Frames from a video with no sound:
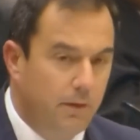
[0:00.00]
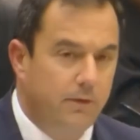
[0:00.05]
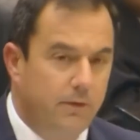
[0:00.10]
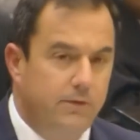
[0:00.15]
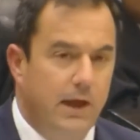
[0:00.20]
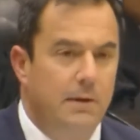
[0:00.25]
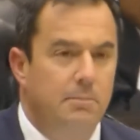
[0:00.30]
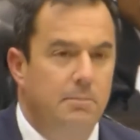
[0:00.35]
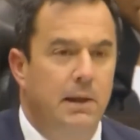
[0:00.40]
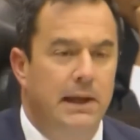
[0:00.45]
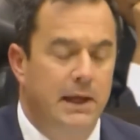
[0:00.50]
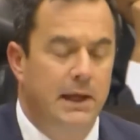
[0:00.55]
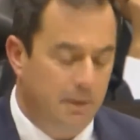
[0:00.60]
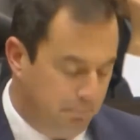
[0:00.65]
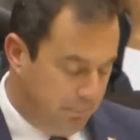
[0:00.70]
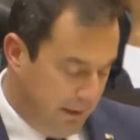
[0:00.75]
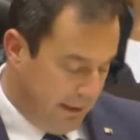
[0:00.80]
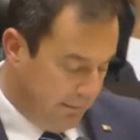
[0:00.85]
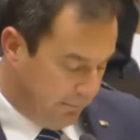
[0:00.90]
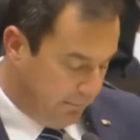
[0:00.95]
The 10
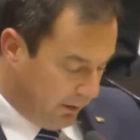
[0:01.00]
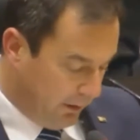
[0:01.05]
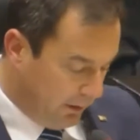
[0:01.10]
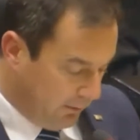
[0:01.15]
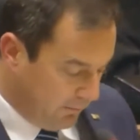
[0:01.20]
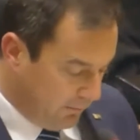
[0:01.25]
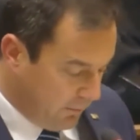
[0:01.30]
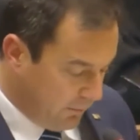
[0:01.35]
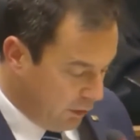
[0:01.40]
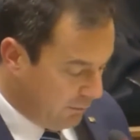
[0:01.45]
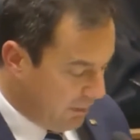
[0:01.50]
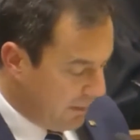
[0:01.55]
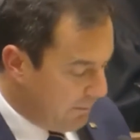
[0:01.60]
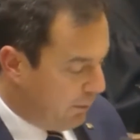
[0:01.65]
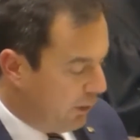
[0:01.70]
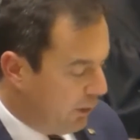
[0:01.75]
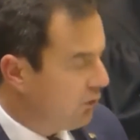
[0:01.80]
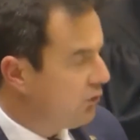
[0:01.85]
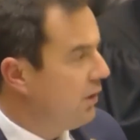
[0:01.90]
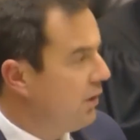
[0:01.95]
million people who've been
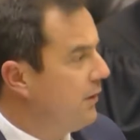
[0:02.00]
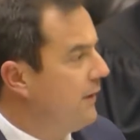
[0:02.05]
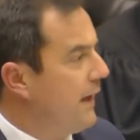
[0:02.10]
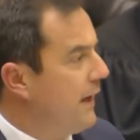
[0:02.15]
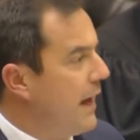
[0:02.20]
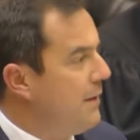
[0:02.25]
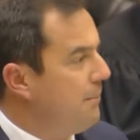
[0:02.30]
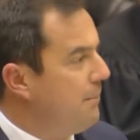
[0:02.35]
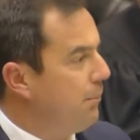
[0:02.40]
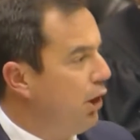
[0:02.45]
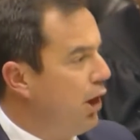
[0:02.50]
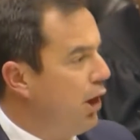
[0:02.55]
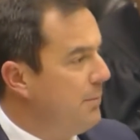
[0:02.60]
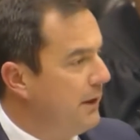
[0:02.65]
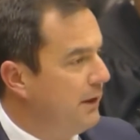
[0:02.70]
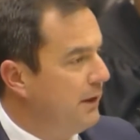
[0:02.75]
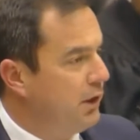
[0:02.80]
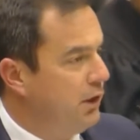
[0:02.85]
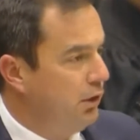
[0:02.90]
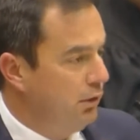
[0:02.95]
pushed into the
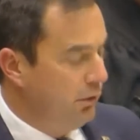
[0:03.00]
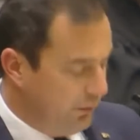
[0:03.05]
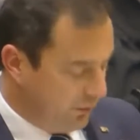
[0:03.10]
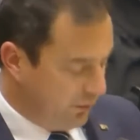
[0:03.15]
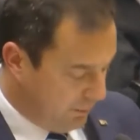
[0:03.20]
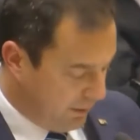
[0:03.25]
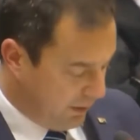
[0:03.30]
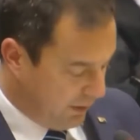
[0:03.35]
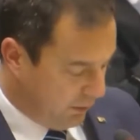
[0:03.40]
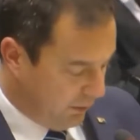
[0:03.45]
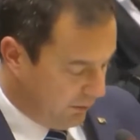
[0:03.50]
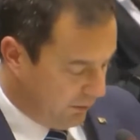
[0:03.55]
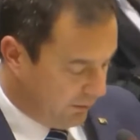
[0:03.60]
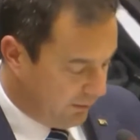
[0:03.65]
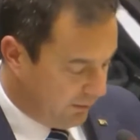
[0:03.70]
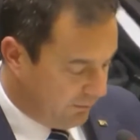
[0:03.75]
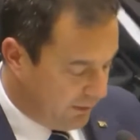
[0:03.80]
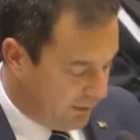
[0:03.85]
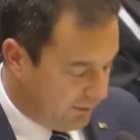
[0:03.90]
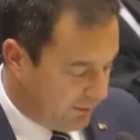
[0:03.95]
unemployment queues
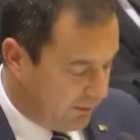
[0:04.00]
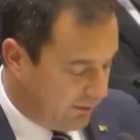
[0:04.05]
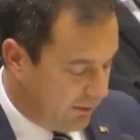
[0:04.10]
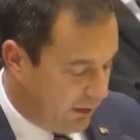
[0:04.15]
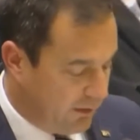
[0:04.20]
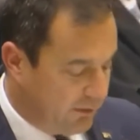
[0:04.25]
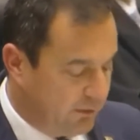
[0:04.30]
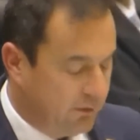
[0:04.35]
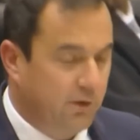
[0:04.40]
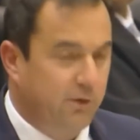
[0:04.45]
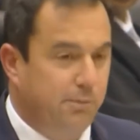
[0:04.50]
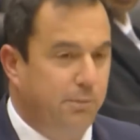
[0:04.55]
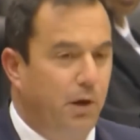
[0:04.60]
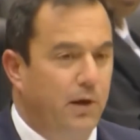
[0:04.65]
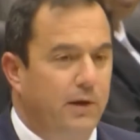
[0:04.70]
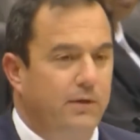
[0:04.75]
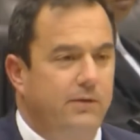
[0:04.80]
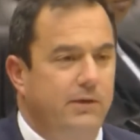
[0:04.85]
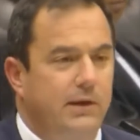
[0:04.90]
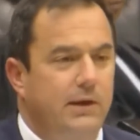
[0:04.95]
because of his disastrous
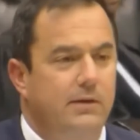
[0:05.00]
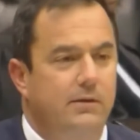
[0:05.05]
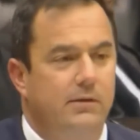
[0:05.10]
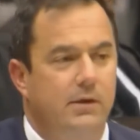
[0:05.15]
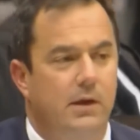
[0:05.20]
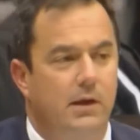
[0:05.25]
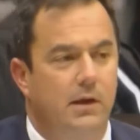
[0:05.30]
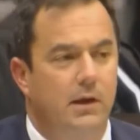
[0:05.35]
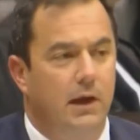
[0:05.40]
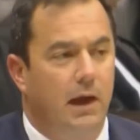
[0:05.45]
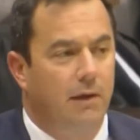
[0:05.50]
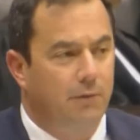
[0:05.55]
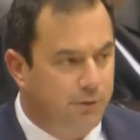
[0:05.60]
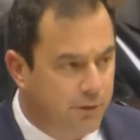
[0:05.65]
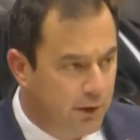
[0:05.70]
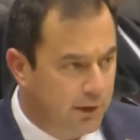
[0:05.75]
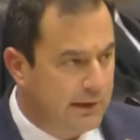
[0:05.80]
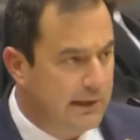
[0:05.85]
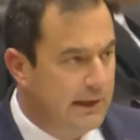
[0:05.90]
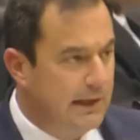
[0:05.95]
policies have
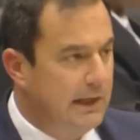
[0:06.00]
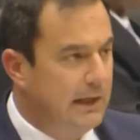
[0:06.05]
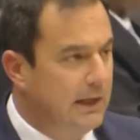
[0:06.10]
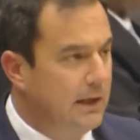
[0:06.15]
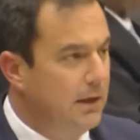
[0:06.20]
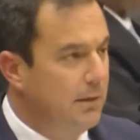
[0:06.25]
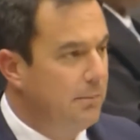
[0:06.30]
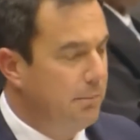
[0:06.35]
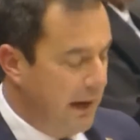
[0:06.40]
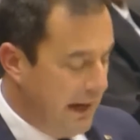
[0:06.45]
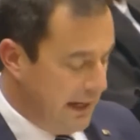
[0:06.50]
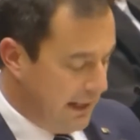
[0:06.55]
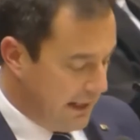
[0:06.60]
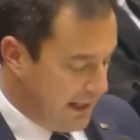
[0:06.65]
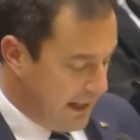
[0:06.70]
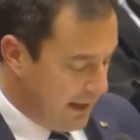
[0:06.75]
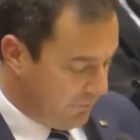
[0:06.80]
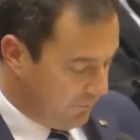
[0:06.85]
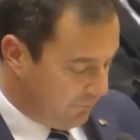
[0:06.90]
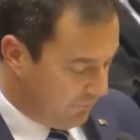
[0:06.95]
certainly paid
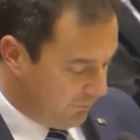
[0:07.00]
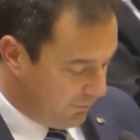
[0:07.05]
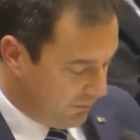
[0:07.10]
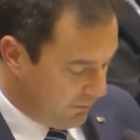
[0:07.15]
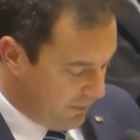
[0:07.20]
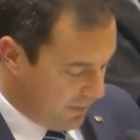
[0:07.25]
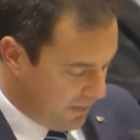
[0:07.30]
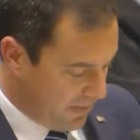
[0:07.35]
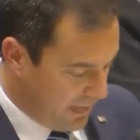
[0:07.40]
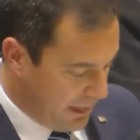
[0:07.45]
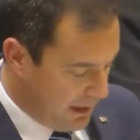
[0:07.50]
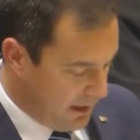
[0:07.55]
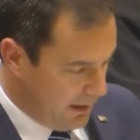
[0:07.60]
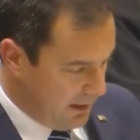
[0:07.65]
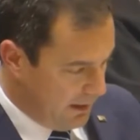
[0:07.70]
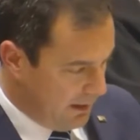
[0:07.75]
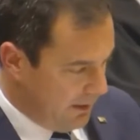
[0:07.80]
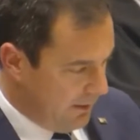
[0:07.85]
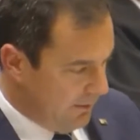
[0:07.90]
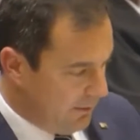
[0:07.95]
enough.
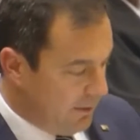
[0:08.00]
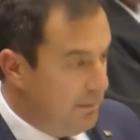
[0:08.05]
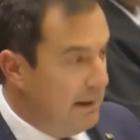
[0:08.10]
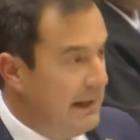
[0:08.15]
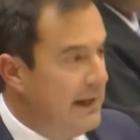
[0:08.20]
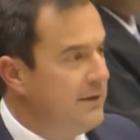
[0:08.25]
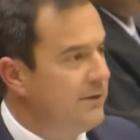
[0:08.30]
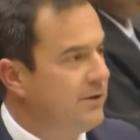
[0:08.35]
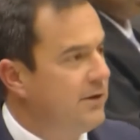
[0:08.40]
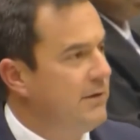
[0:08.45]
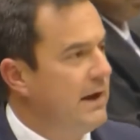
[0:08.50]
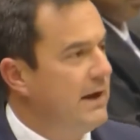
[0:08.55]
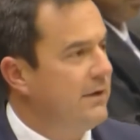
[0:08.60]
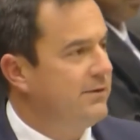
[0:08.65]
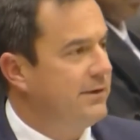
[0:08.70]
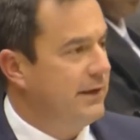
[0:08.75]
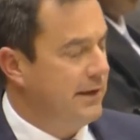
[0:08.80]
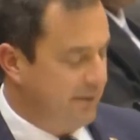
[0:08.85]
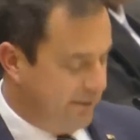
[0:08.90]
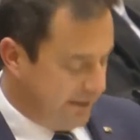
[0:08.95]
The millions of our
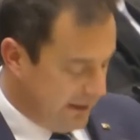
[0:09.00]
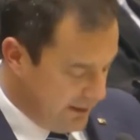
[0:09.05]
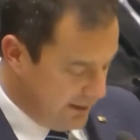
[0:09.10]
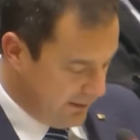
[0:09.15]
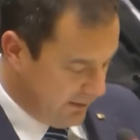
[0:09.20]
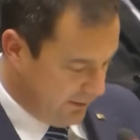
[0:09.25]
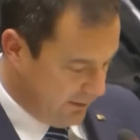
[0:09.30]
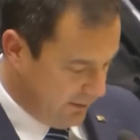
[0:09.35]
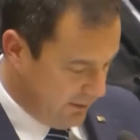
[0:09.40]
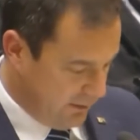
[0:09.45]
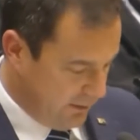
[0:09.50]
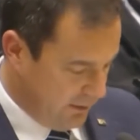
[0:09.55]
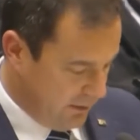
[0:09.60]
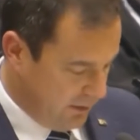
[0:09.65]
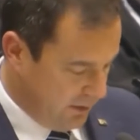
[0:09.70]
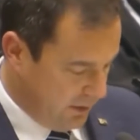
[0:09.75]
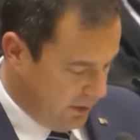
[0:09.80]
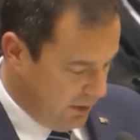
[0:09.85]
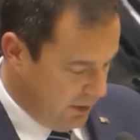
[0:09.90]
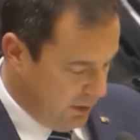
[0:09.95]
citizens
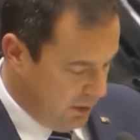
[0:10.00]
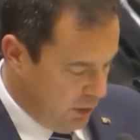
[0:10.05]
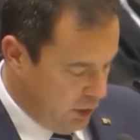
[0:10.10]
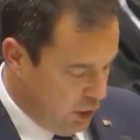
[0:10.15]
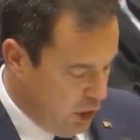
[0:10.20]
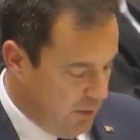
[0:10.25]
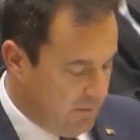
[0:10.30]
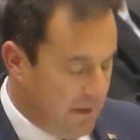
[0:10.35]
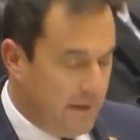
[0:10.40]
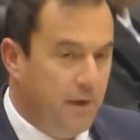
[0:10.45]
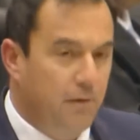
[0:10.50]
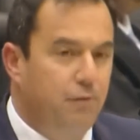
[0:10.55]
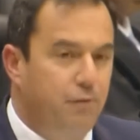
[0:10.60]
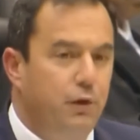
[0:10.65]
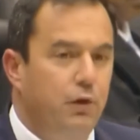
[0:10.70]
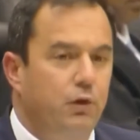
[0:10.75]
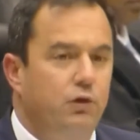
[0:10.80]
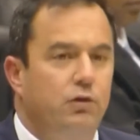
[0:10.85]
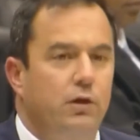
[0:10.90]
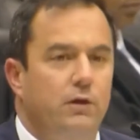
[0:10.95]
who've had their
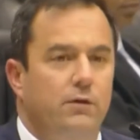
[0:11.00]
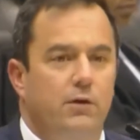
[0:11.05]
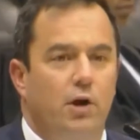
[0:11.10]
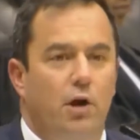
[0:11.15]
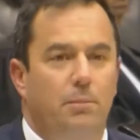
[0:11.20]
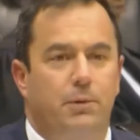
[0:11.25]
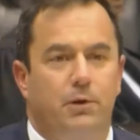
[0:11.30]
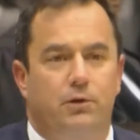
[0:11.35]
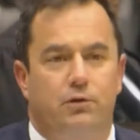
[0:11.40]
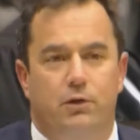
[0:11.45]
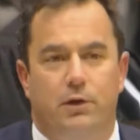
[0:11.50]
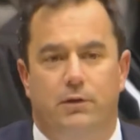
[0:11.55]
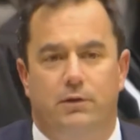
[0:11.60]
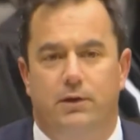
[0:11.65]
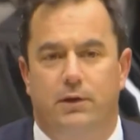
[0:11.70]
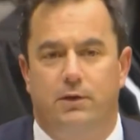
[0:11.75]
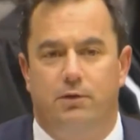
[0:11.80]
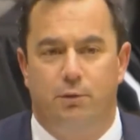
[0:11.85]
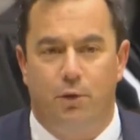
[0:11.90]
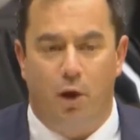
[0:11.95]
futures and
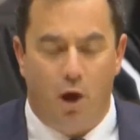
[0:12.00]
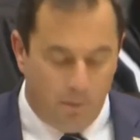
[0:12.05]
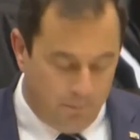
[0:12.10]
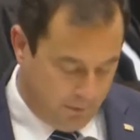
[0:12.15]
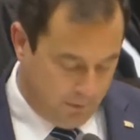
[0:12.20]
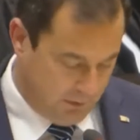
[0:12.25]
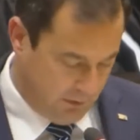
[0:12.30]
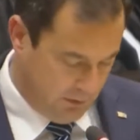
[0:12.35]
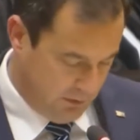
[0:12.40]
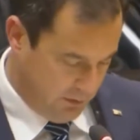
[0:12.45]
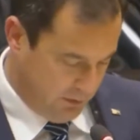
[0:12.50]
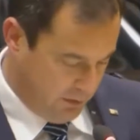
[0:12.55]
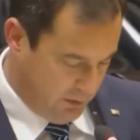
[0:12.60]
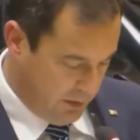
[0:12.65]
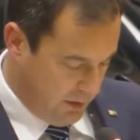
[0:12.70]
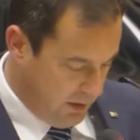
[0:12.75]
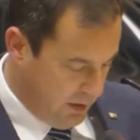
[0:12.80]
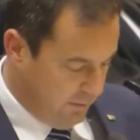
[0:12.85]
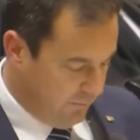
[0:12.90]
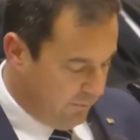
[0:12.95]
opportunities robbed
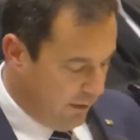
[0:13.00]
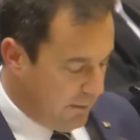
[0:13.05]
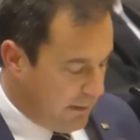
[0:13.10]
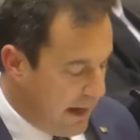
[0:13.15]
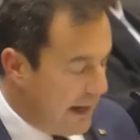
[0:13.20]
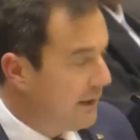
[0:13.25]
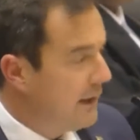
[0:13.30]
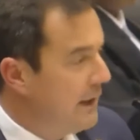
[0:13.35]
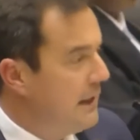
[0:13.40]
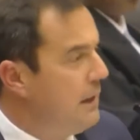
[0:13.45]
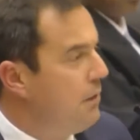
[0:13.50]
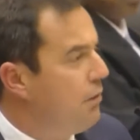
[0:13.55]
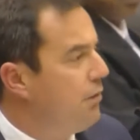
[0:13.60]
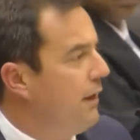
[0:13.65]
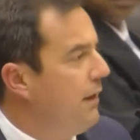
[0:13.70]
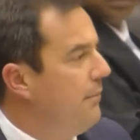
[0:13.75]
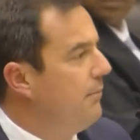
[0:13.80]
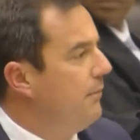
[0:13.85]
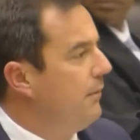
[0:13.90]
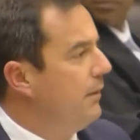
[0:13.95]
from underneath
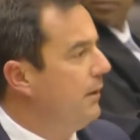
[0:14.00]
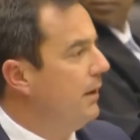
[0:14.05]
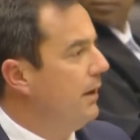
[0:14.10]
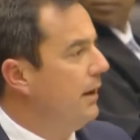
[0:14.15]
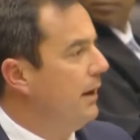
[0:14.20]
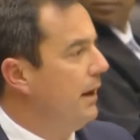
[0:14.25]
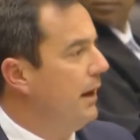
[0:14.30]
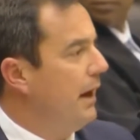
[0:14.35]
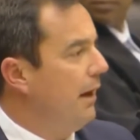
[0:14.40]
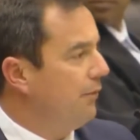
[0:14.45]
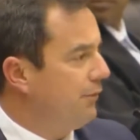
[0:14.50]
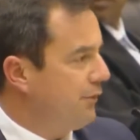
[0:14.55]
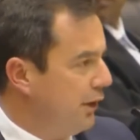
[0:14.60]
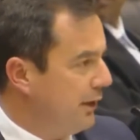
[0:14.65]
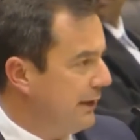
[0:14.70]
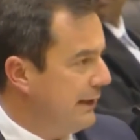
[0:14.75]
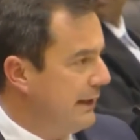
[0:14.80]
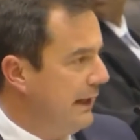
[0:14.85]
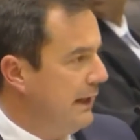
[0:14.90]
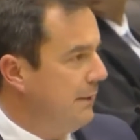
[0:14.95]
them have
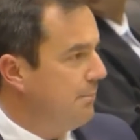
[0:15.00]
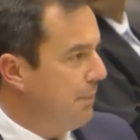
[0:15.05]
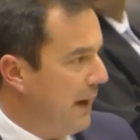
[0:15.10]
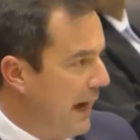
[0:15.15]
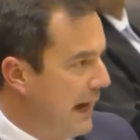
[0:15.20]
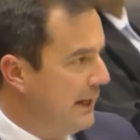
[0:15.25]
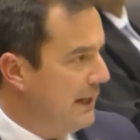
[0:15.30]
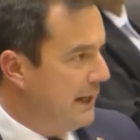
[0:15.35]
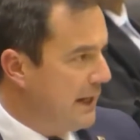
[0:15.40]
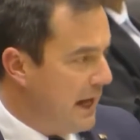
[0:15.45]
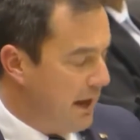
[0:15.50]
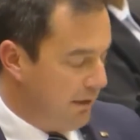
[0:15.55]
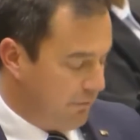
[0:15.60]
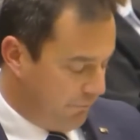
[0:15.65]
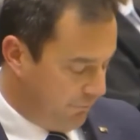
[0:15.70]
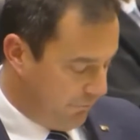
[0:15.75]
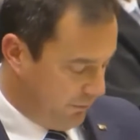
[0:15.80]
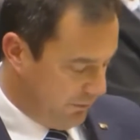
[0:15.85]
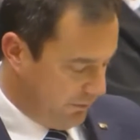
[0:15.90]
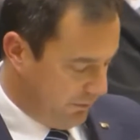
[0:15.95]
certainly paid enough.